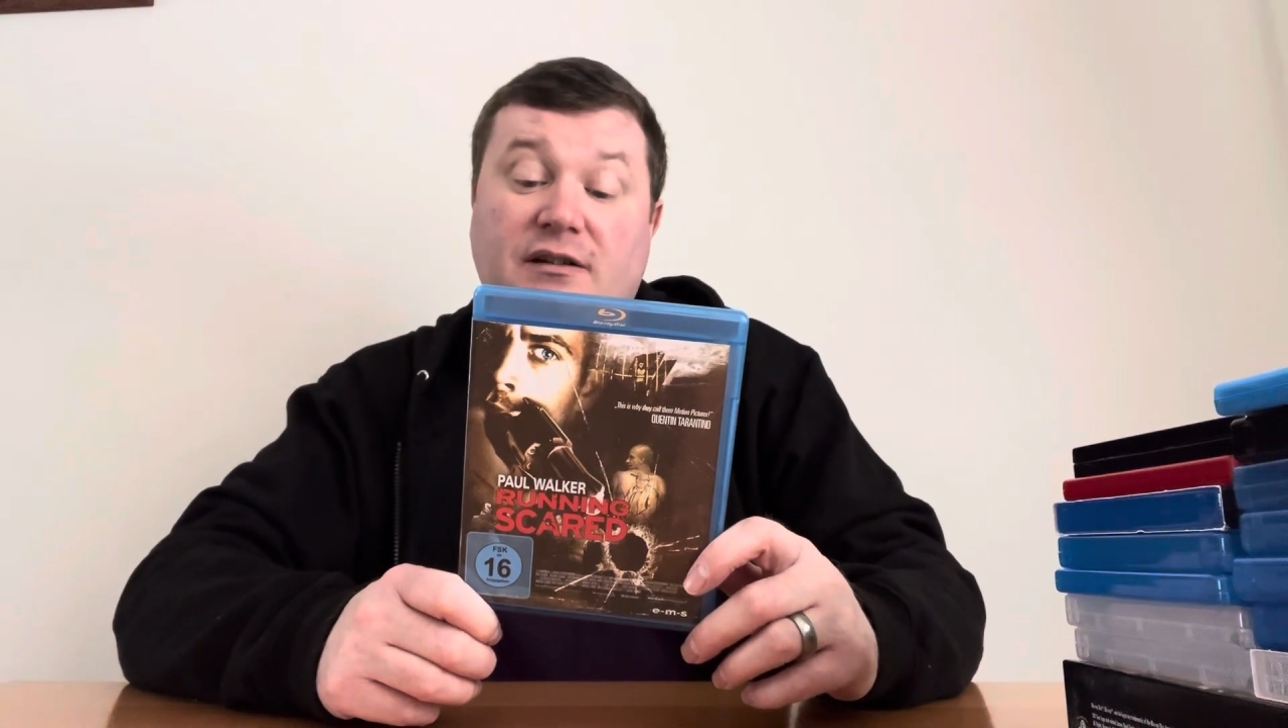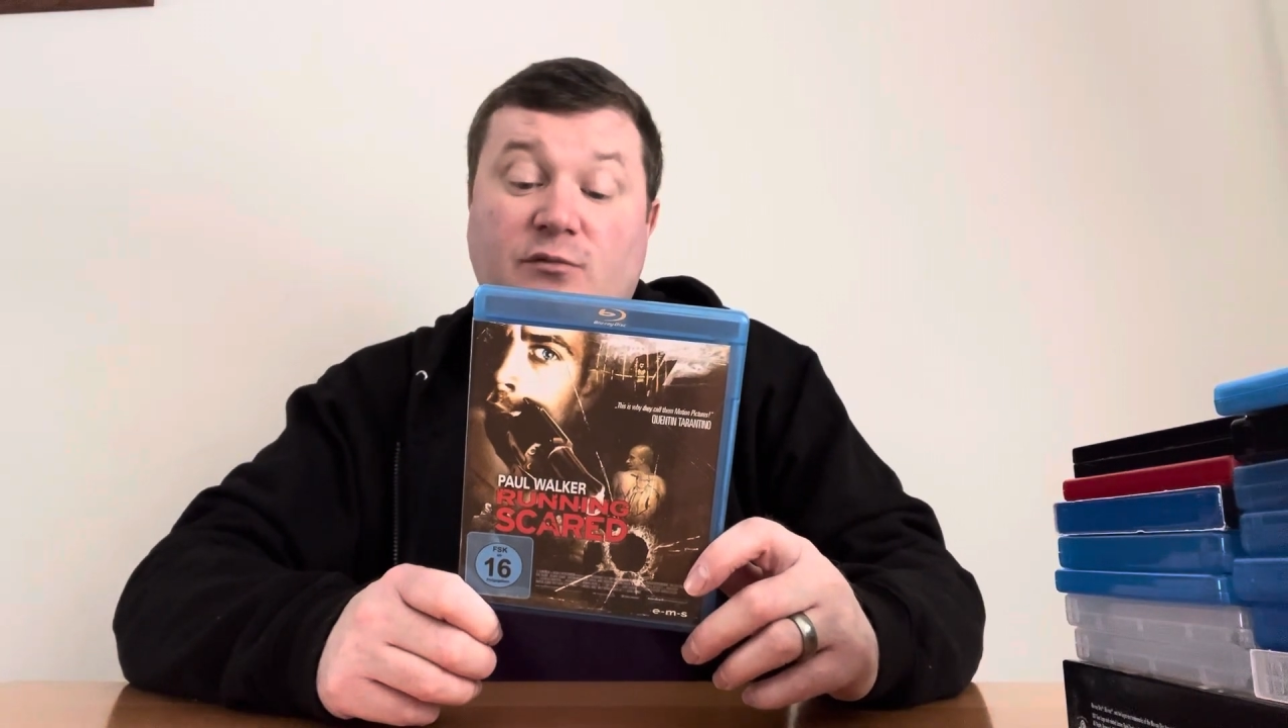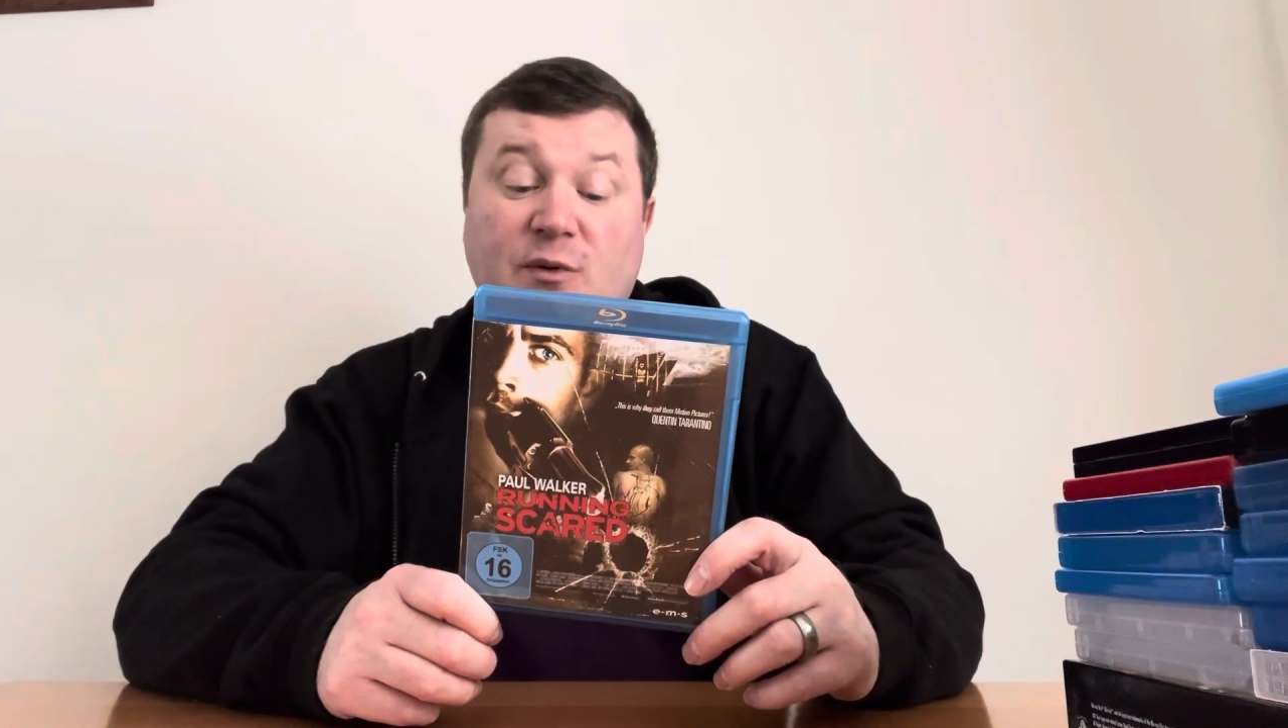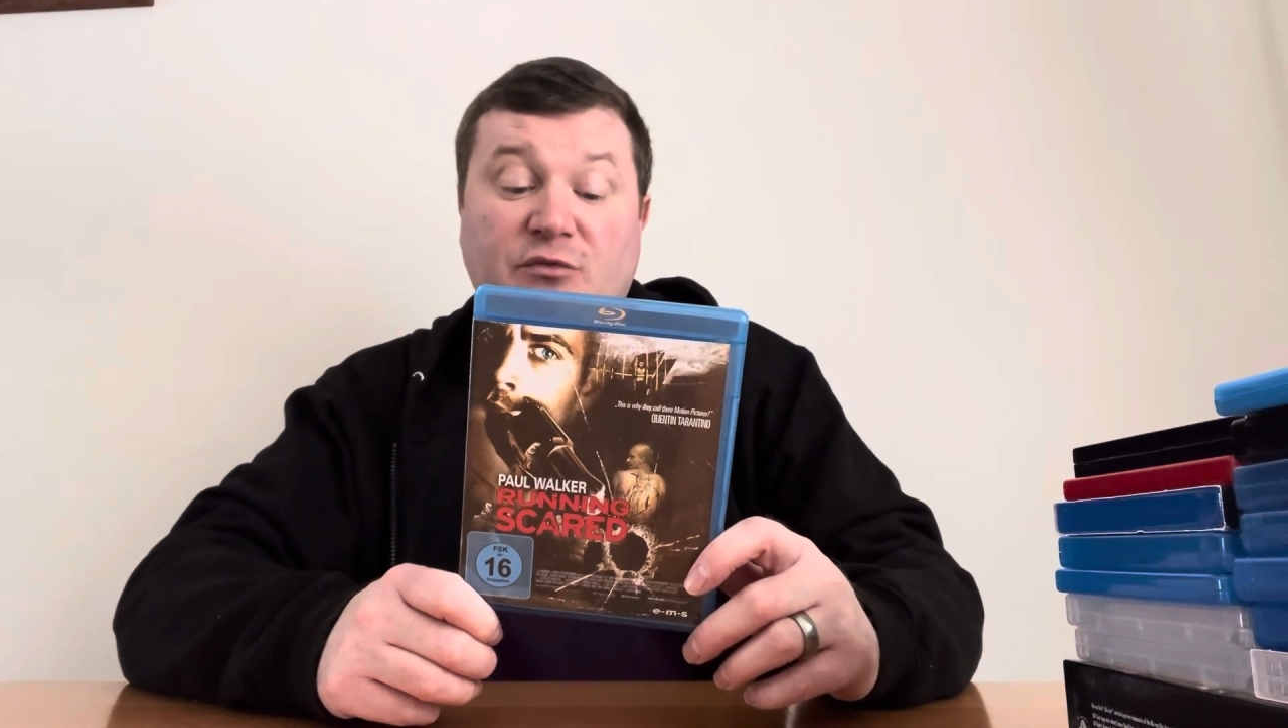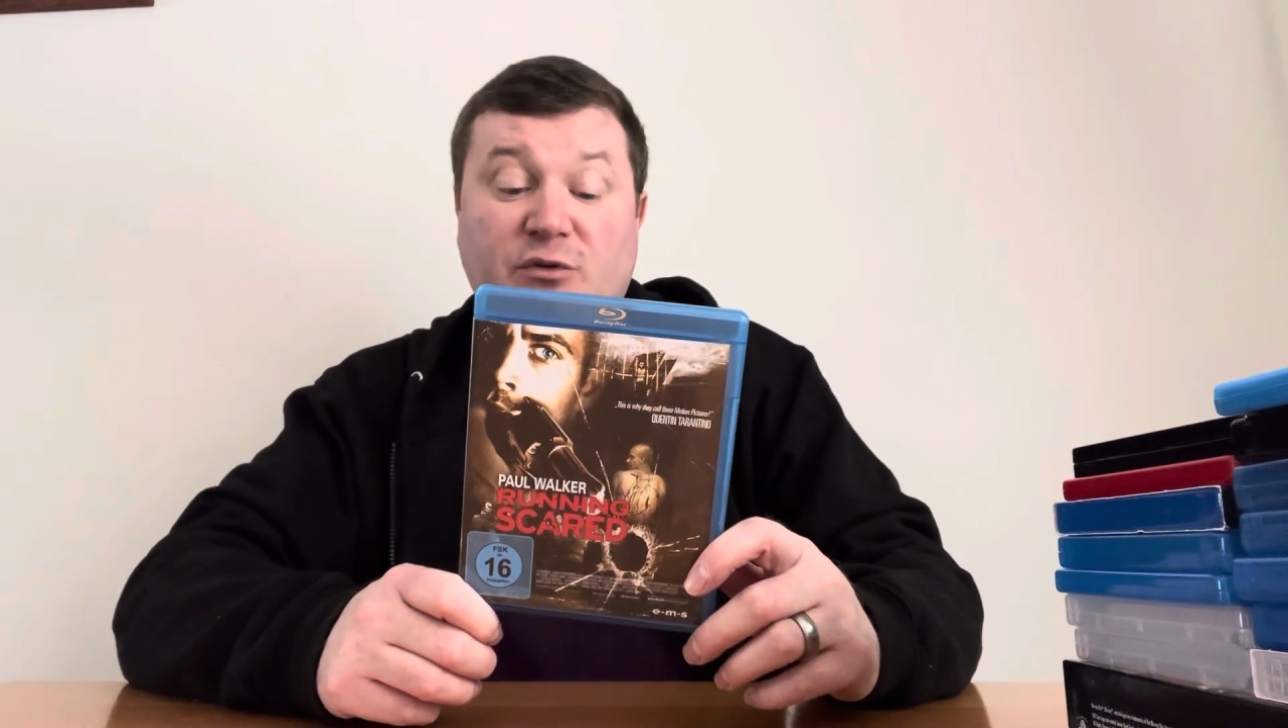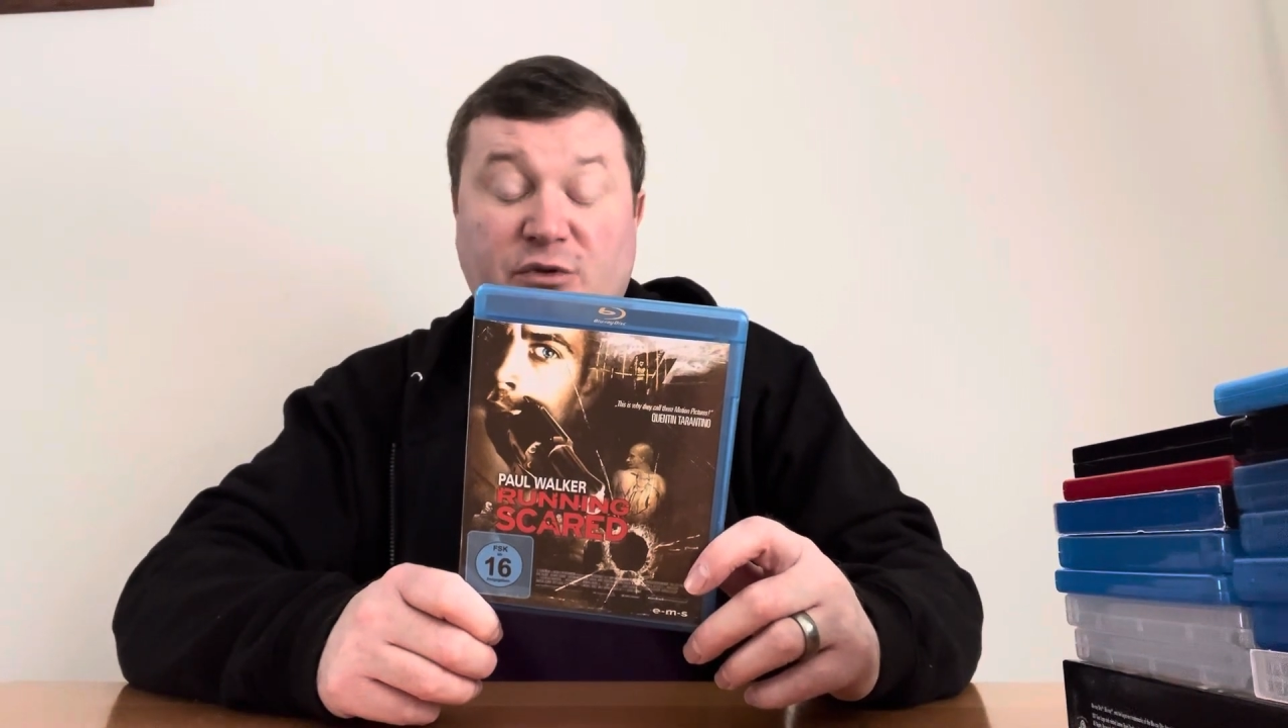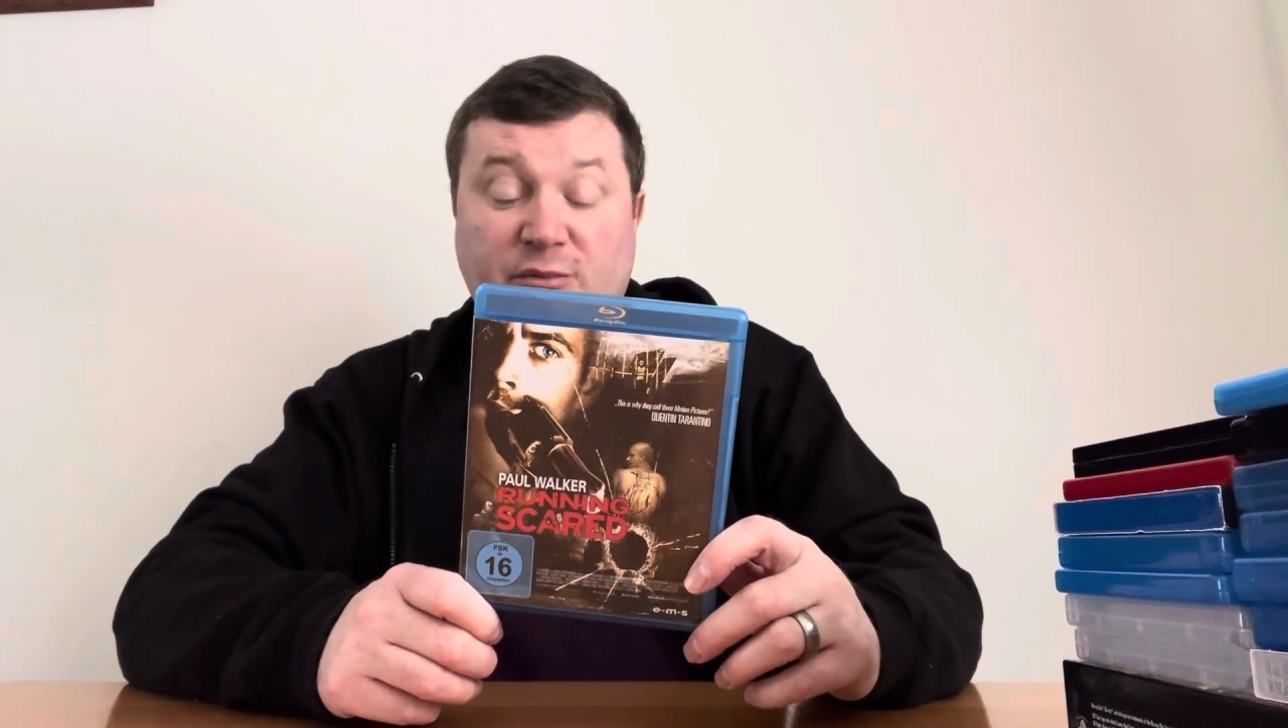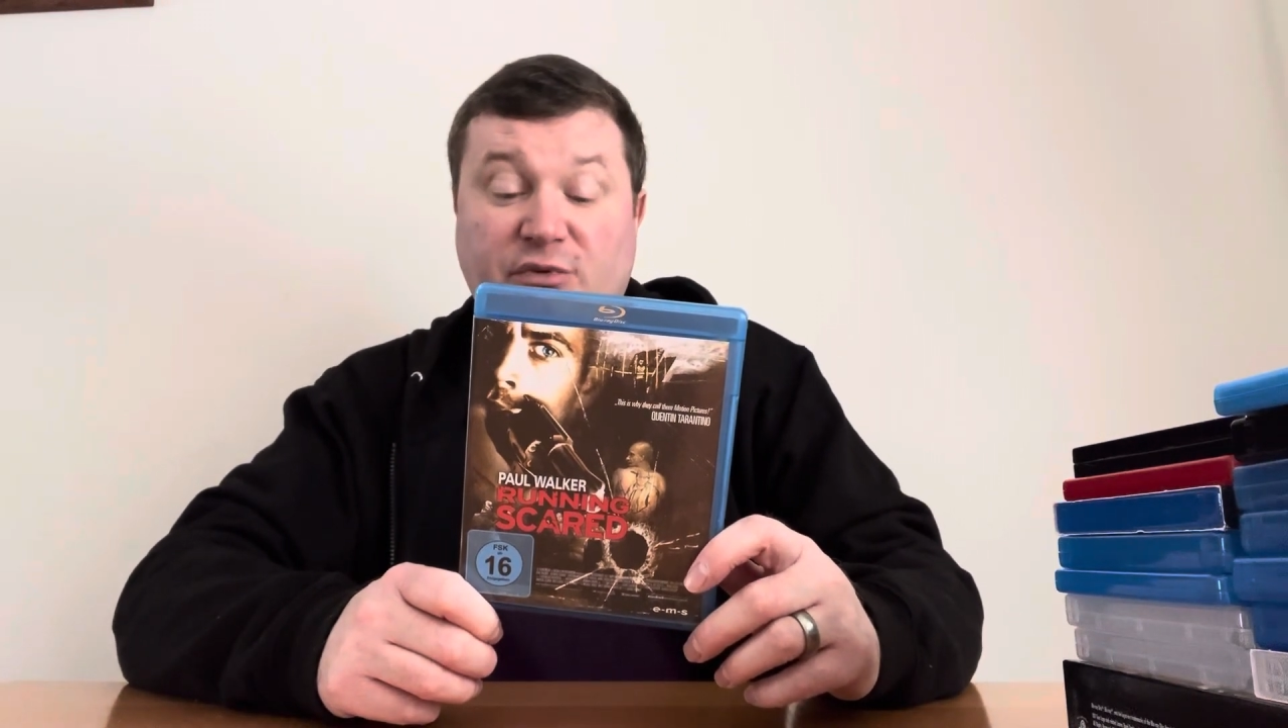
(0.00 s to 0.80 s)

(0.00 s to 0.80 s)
I remember it being